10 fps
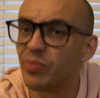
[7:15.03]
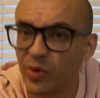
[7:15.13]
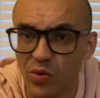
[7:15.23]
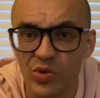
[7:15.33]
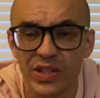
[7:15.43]

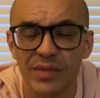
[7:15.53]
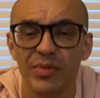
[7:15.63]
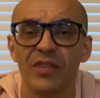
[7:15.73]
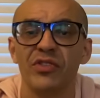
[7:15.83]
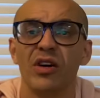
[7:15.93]
bullshit,
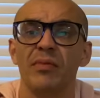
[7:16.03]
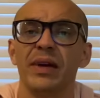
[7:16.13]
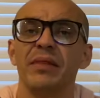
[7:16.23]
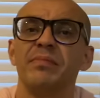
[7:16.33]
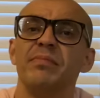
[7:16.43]
bruv. You know what I
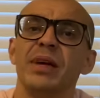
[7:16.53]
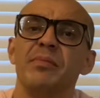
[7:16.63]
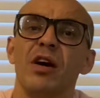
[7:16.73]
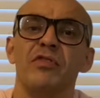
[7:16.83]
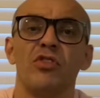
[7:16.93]
mean? Me and
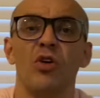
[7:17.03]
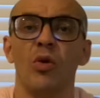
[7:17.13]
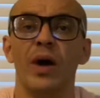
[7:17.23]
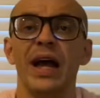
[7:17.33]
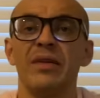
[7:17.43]
Marvin cool.
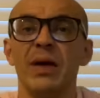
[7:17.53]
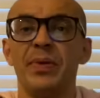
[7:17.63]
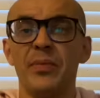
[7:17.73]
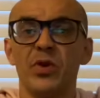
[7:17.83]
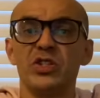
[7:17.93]
Anyway,
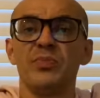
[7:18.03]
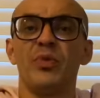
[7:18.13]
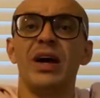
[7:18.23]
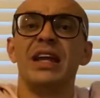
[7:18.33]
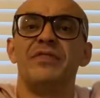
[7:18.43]
people, it's your
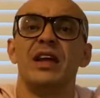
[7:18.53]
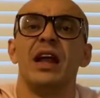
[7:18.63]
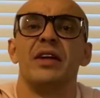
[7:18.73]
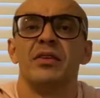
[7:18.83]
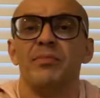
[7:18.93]
boy living in
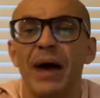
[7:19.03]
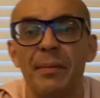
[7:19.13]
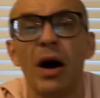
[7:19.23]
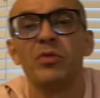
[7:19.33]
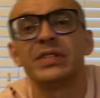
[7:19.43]
London. Back.
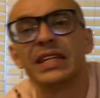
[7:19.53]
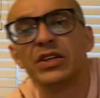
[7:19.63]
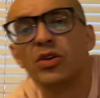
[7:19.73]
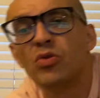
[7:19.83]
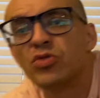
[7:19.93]
I'll see
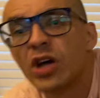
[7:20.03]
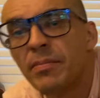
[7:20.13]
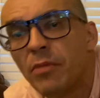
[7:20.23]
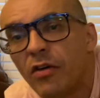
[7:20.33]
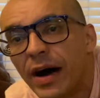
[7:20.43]
you
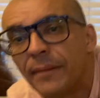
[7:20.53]
tomorrow.